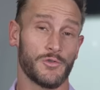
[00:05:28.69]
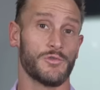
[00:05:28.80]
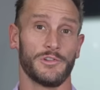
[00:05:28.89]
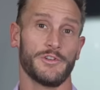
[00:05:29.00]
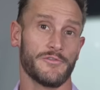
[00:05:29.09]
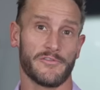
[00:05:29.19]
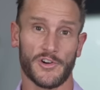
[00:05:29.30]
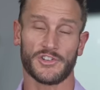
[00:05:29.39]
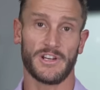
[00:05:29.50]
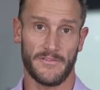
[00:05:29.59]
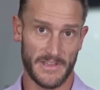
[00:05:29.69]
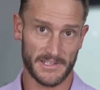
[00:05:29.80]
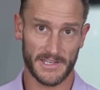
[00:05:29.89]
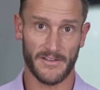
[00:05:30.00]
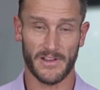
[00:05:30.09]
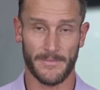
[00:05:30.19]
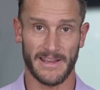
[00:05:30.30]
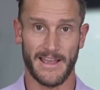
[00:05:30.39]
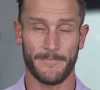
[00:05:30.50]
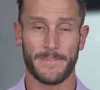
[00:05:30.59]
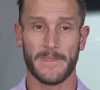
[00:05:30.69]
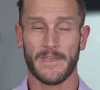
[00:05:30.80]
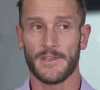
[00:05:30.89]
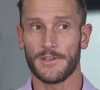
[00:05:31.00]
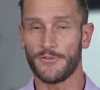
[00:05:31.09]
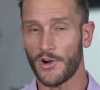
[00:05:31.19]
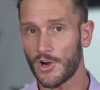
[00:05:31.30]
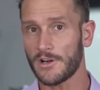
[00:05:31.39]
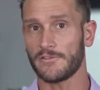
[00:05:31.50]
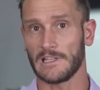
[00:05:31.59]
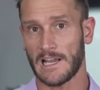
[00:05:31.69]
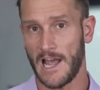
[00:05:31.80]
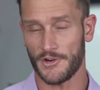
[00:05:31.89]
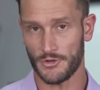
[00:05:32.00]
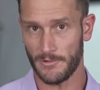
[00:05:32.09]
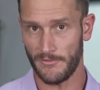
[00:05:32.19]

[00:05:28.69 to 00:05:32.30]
cool new version of this stuff coming out. You've heard of Lakanto